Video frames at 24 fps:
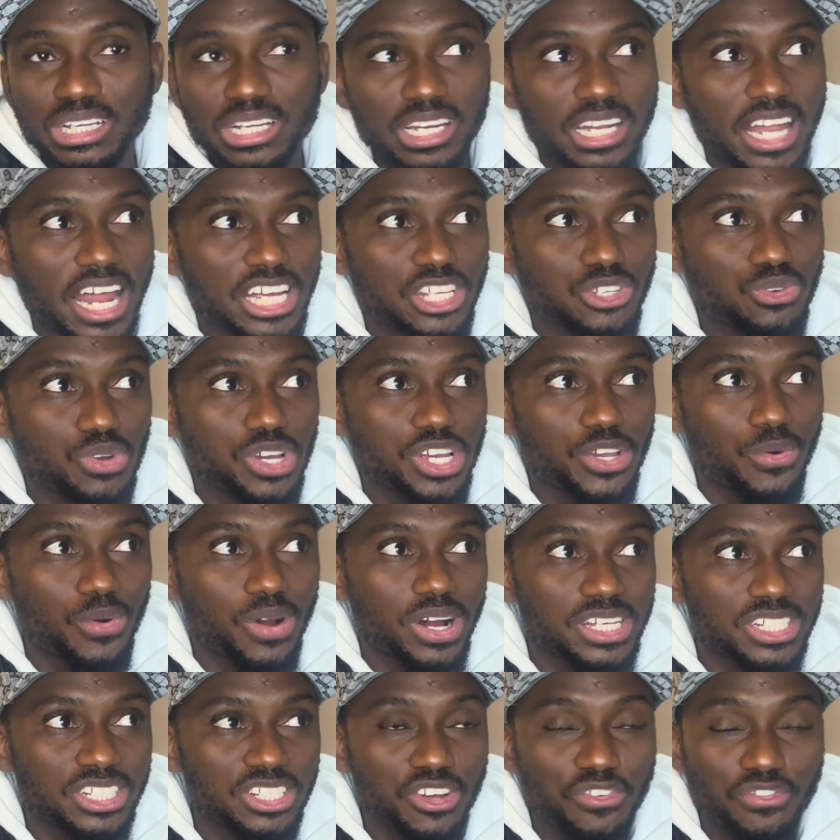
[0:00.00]
Last week
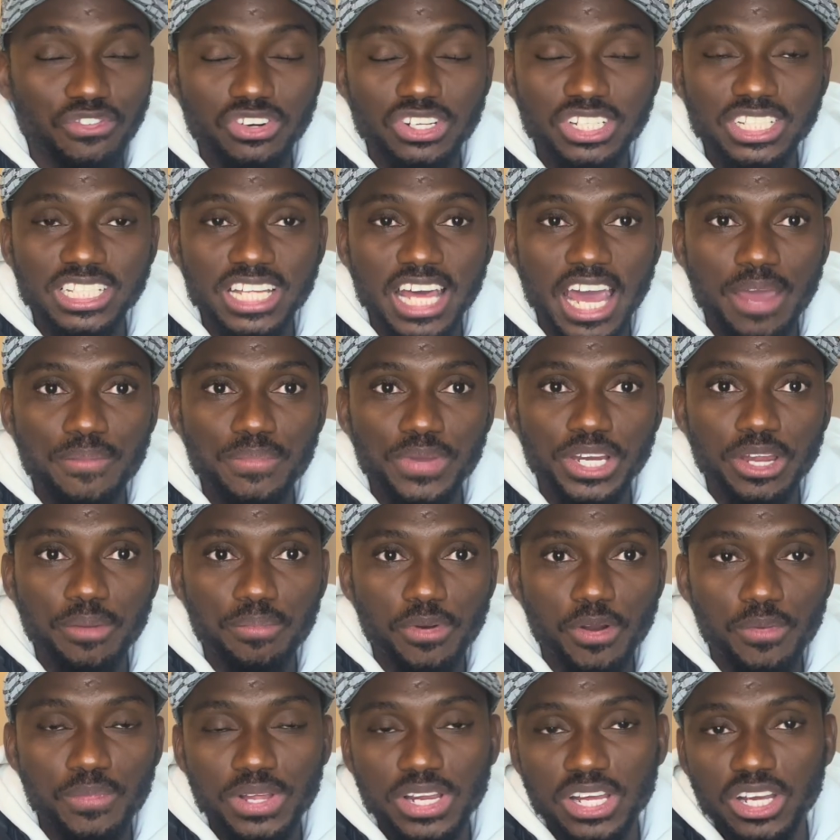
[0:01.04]
was the first time in the
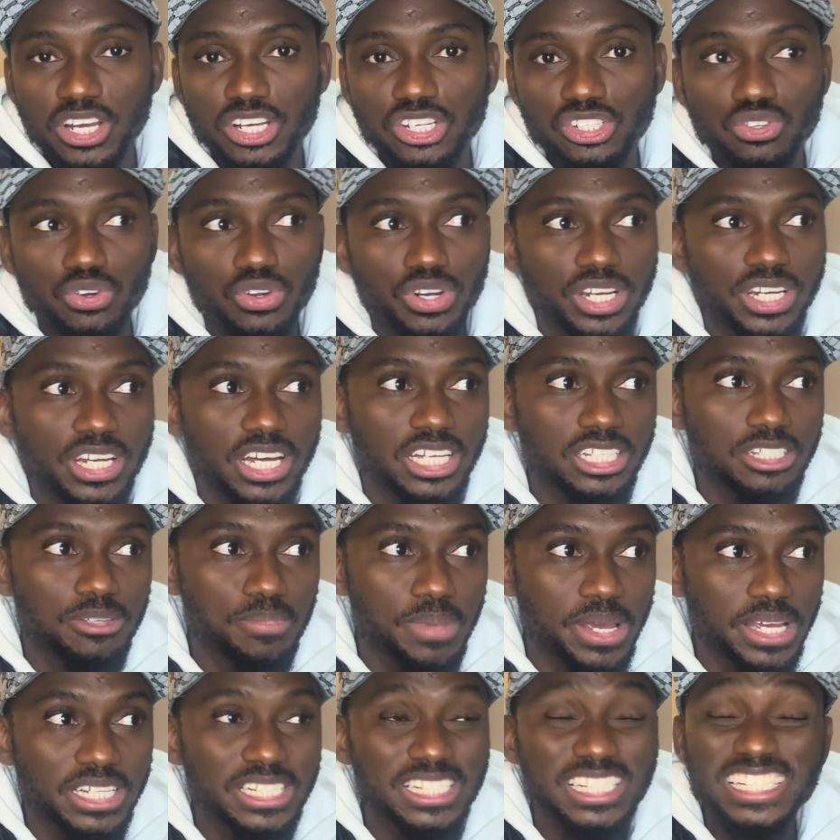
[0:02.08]
Premier League history that
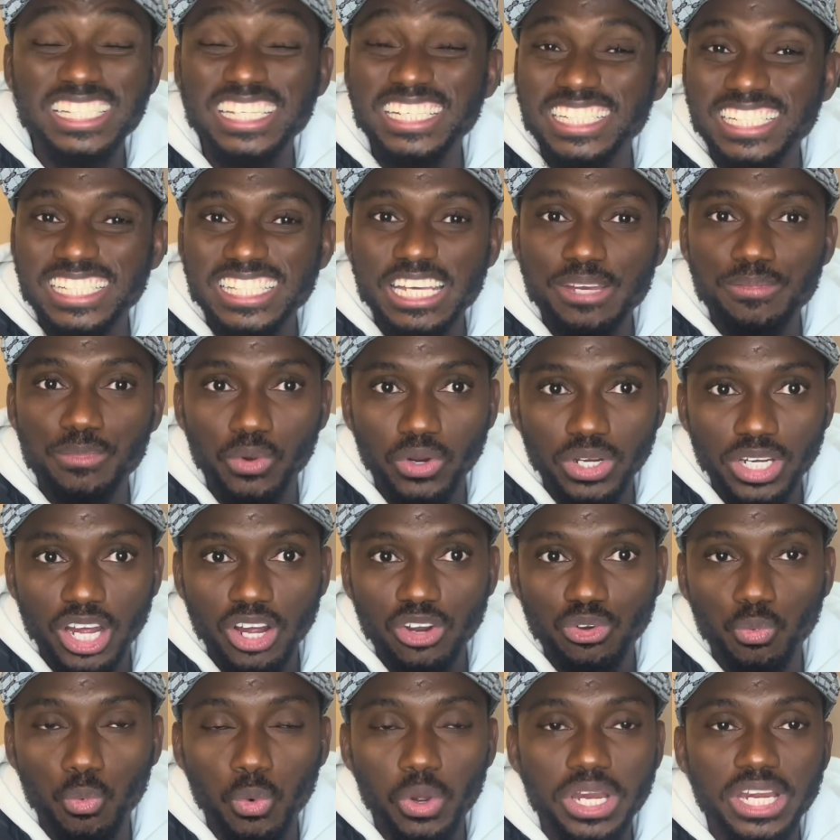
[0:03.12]
makes 6 teams
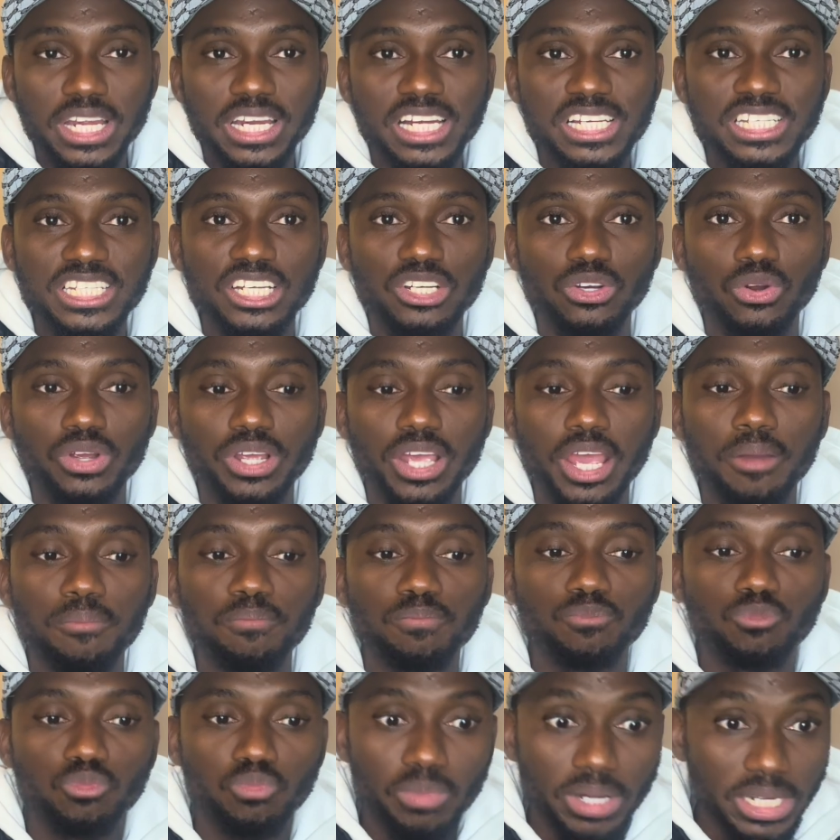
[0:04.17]
without winning a single game.
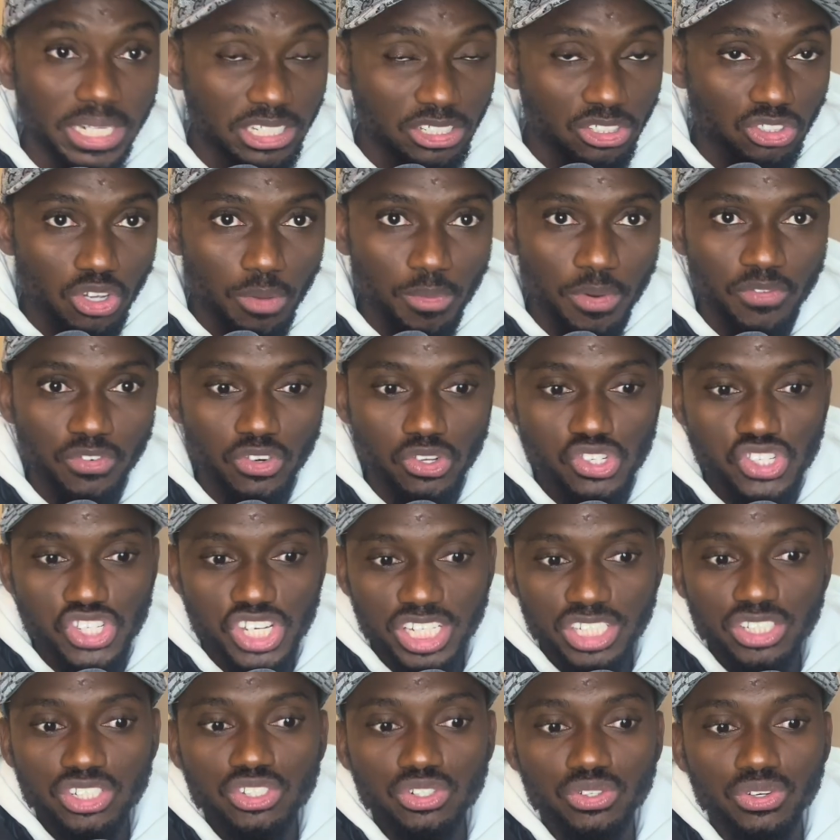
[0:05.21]
But some of those
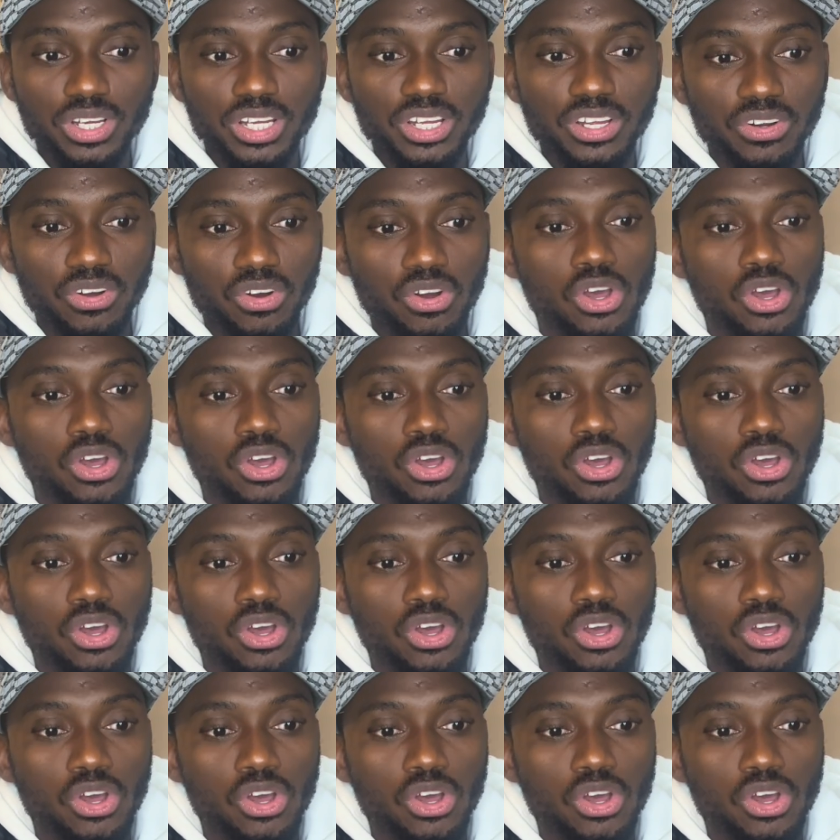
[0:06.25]
changed today,